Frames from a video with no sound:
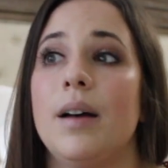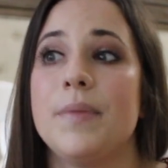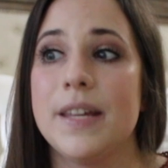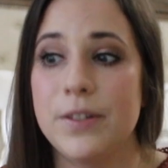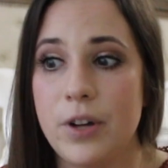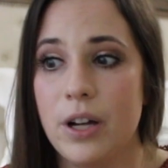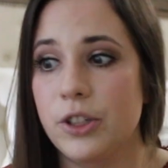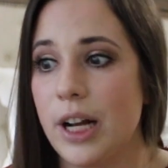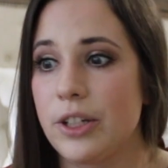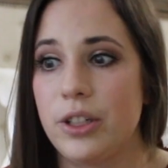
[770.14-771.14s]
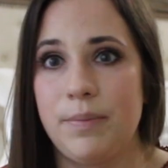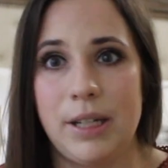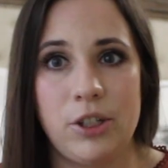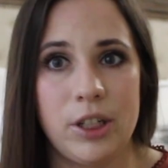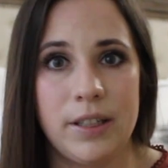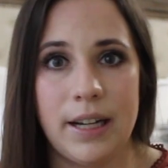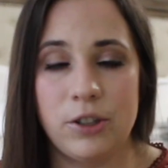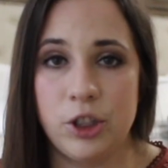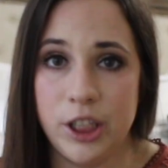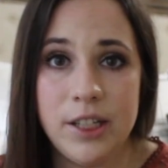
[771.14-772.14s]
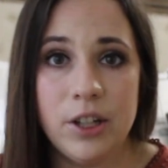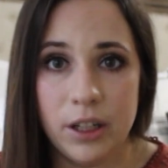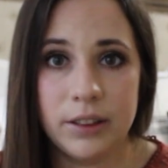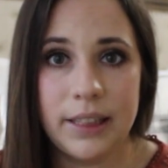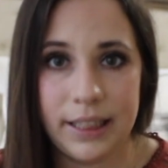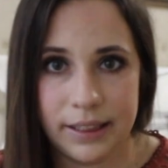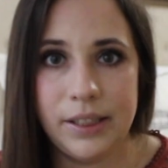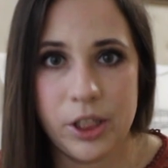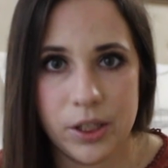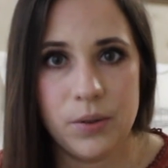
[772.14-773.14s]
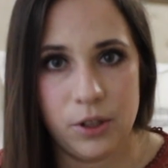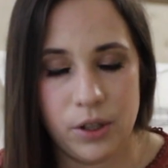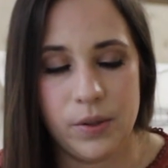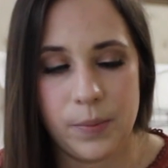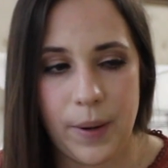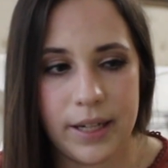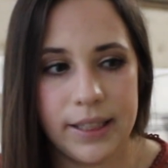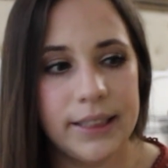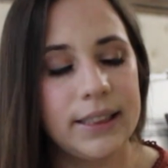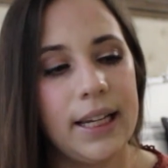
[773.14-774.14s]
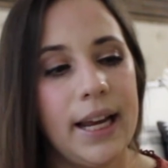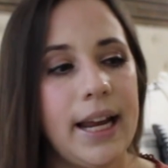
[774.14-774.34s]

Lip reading: this doctor actually mentioned how she took diclegis when she was pregnant,